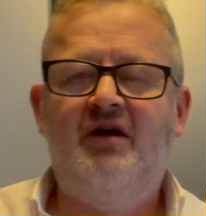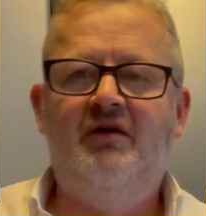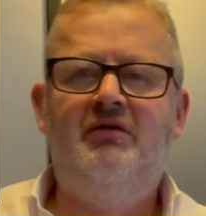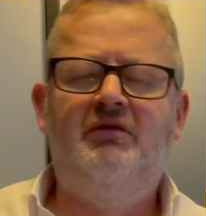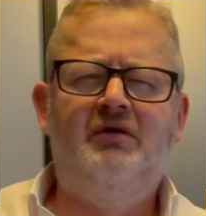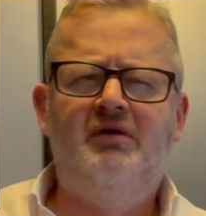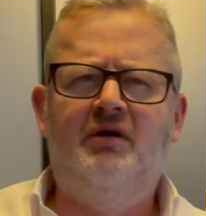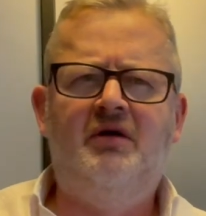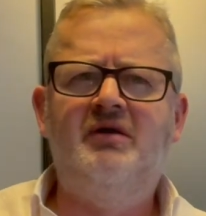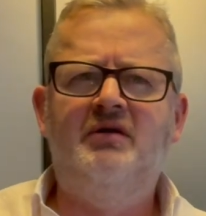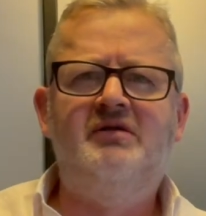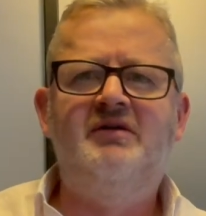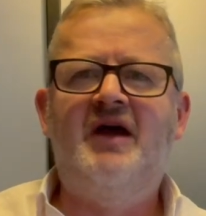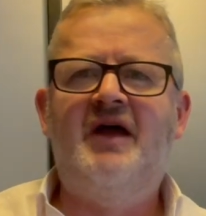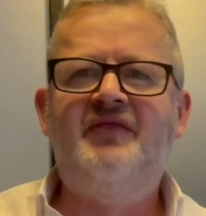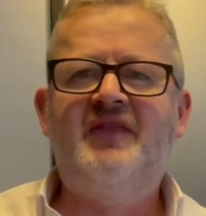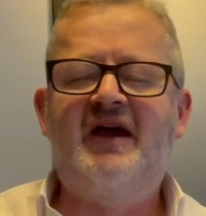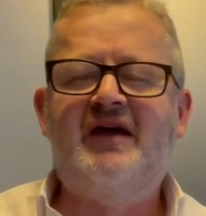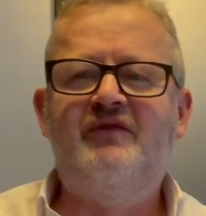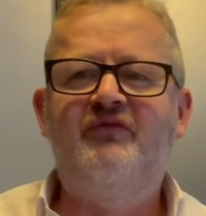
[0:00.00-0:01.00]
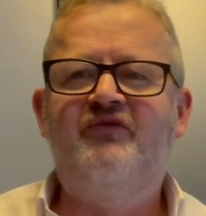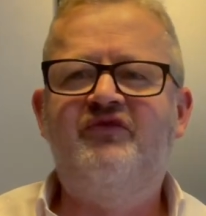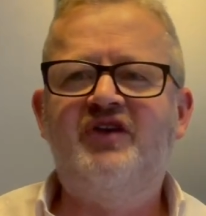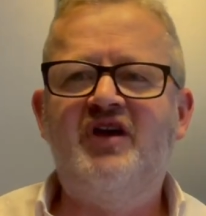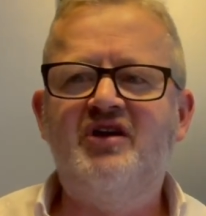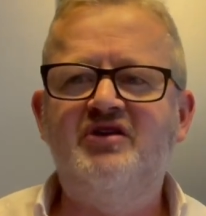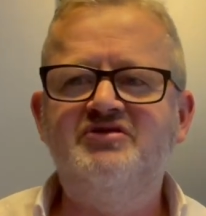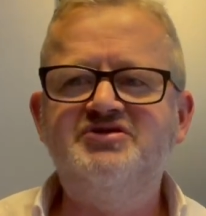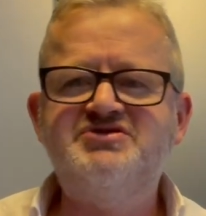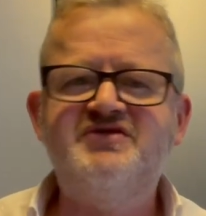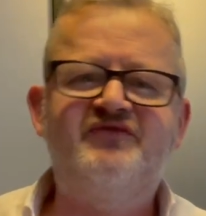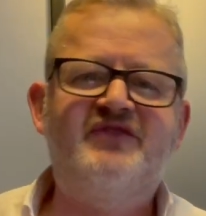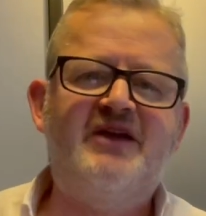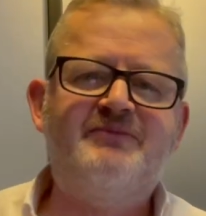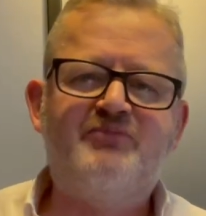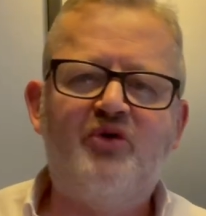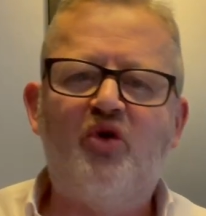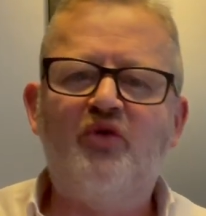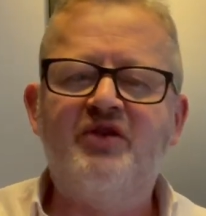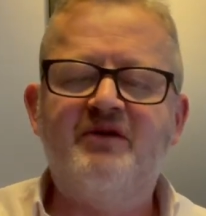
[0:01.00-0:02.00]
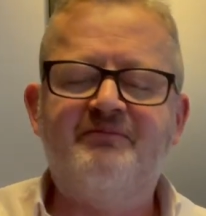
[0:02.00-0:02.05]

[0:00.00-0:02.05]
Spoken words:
and they're confused. If they'd bought the